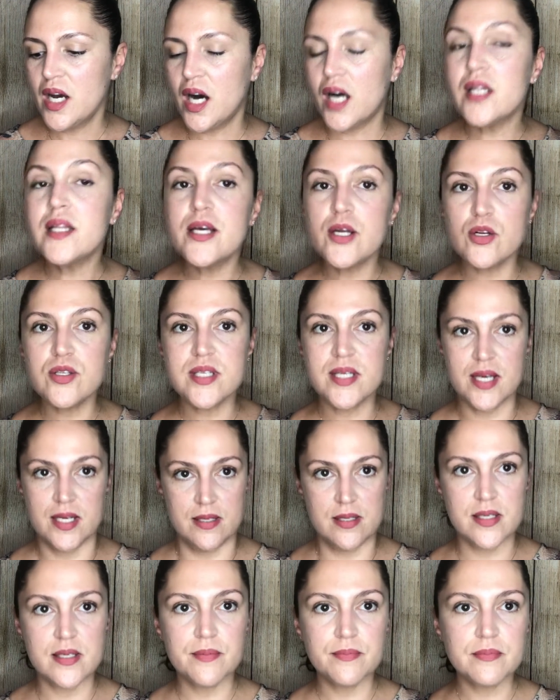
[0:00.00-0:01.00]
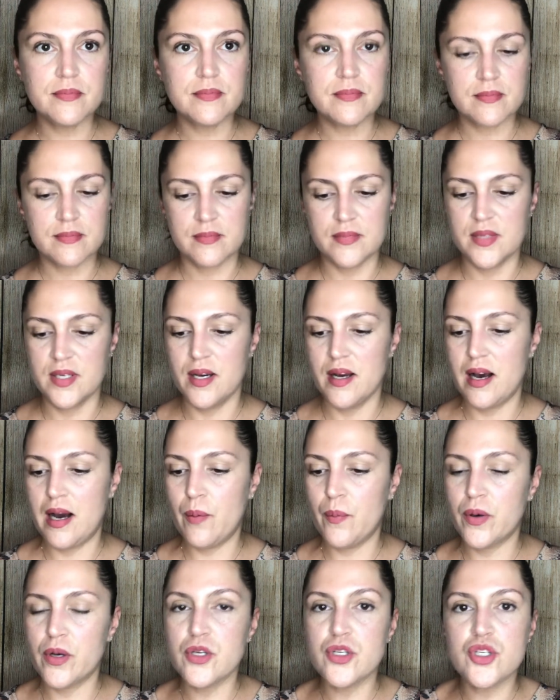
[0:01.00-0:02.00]
a little tint. I
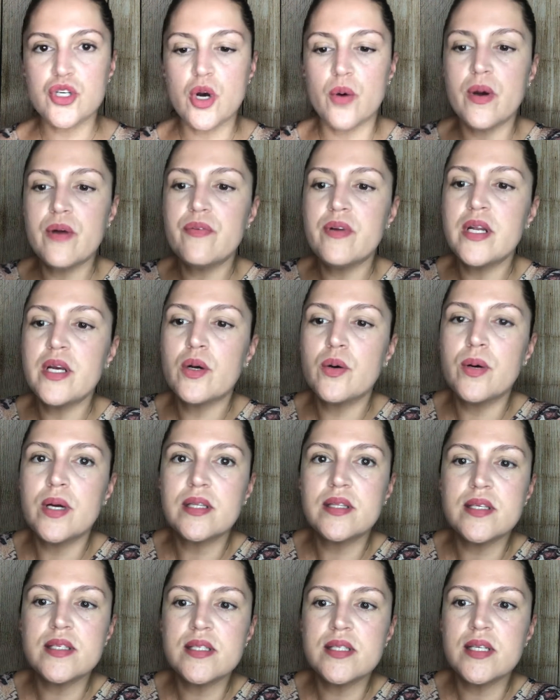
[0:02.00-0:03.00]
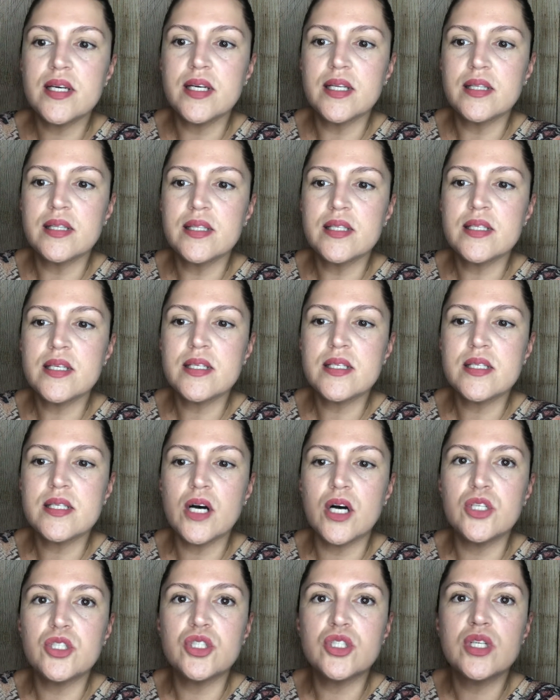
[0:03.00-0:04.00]
wanna show it really quick, this tint. This is
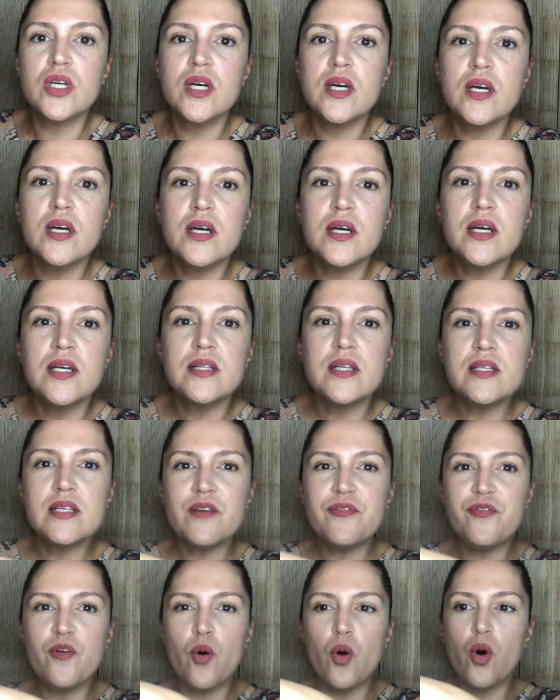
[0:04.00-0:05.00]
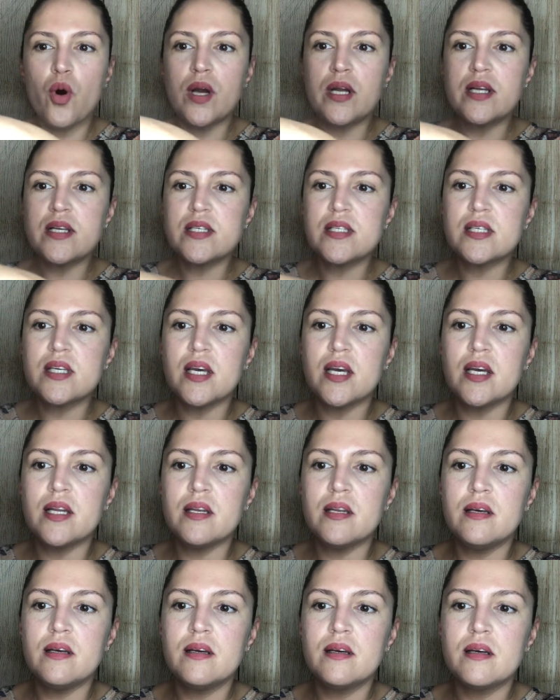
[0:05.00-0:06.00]
such, these are for oily
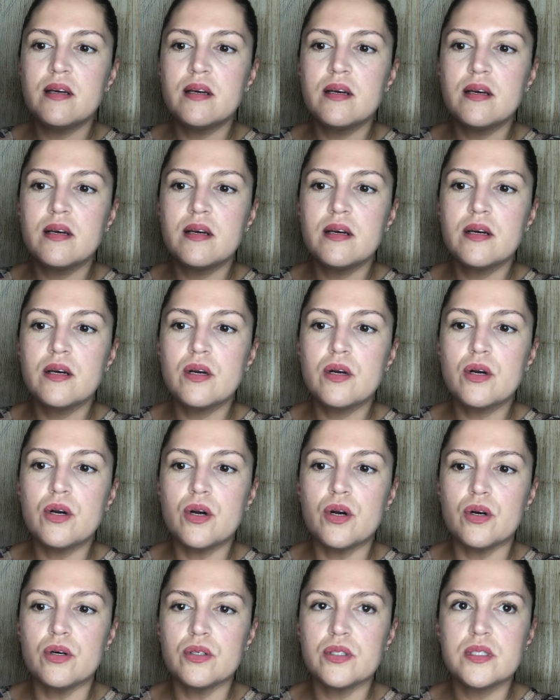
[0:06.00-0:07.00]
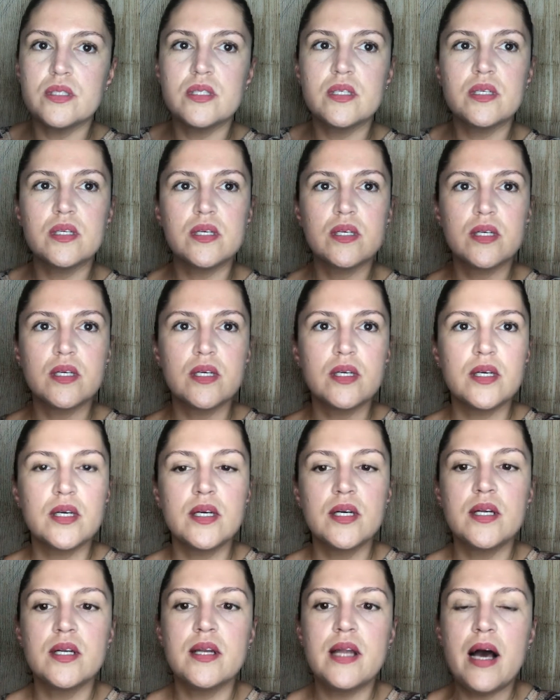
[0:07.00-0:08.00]
skin girls.
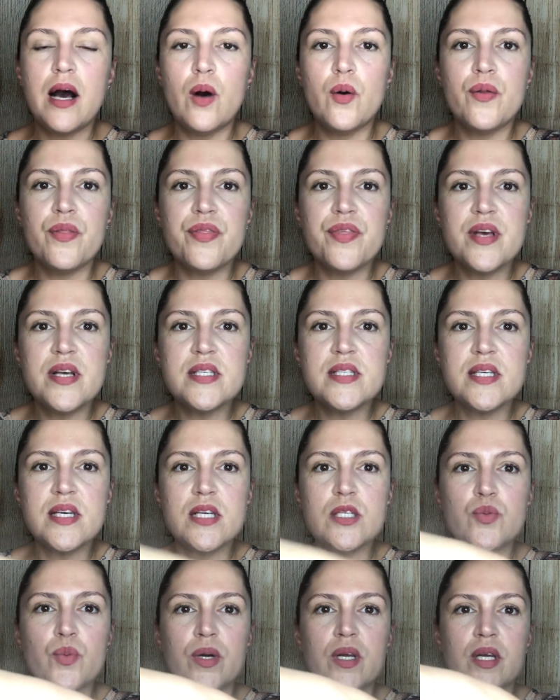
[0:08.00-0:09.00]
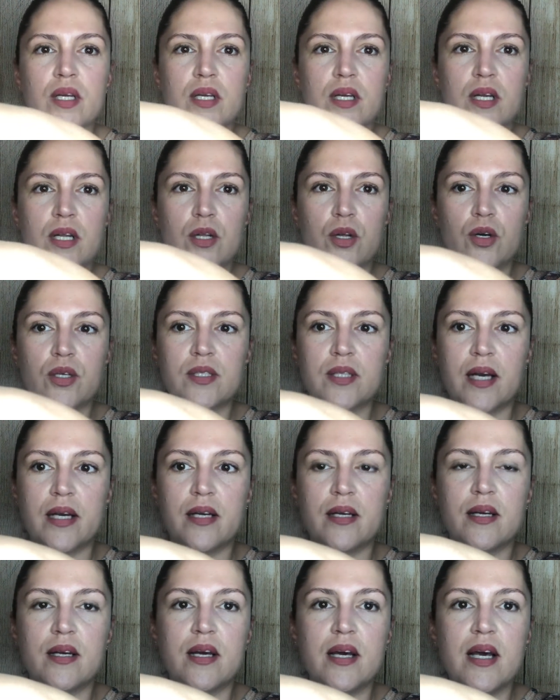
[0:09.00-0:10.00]
Now, this is what it looks
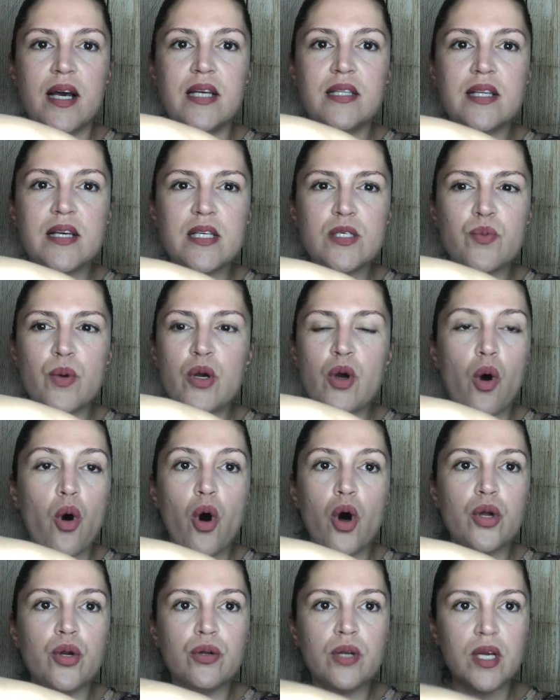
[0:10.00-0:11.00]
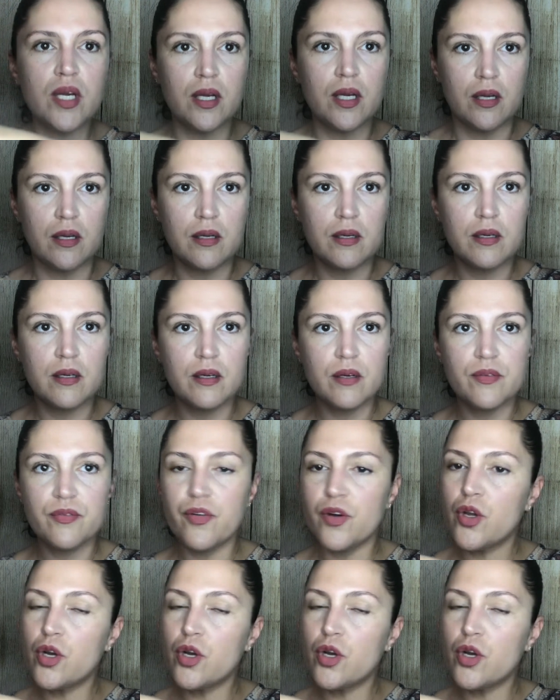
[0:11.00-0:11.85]
like. And this is what all you need for